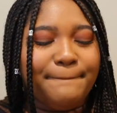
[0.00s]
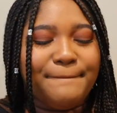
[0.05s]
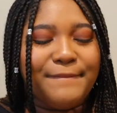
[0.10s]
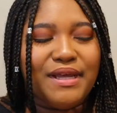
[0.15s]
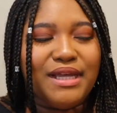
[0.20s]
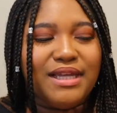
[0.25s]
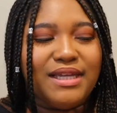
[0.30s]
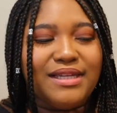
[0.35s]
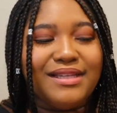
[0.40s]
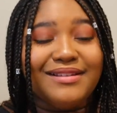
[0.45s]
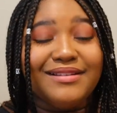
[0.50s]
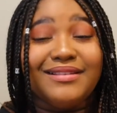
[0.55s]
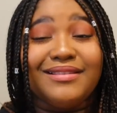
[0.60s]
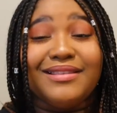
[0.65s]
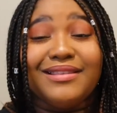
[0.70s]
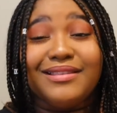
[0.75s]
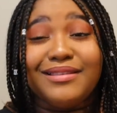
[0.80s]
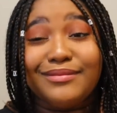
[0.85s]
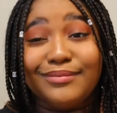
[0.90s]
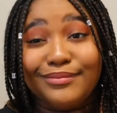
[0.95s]
but
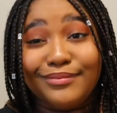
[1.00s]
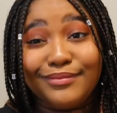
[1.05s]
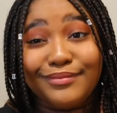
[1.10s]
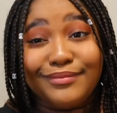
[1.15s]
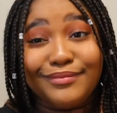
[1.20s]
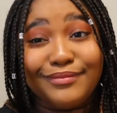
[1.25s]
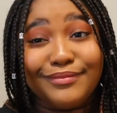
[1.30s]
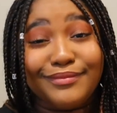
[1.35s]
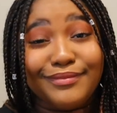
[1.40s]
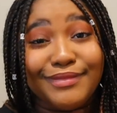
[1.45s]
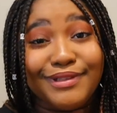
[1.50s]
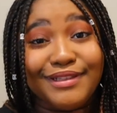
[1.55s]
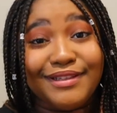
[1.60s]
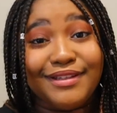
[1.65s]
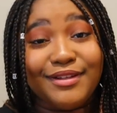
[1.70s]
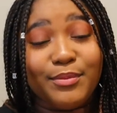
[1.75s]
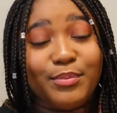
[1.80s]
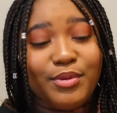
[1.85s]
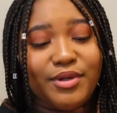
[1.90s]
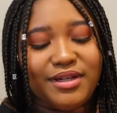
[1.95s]

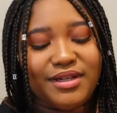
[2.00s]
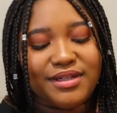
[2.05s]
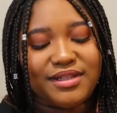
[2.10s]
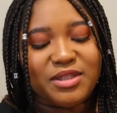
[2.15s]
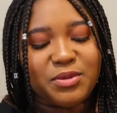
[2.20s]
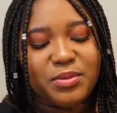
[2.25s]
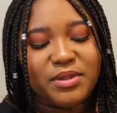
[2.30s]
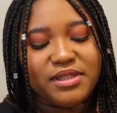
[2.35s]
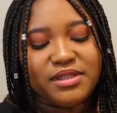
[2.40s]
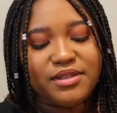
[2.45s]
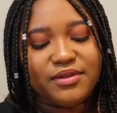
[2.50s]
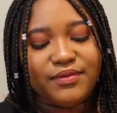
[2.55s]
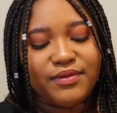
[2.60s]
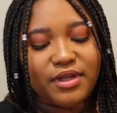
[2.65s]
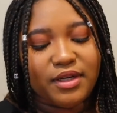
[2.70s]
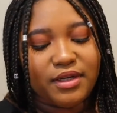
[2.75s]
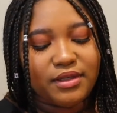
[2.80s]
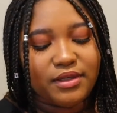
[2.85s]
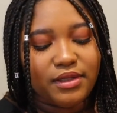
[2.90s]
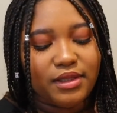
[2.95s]
they're pretty expensive
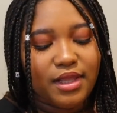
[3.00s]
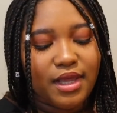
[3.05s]
not gonna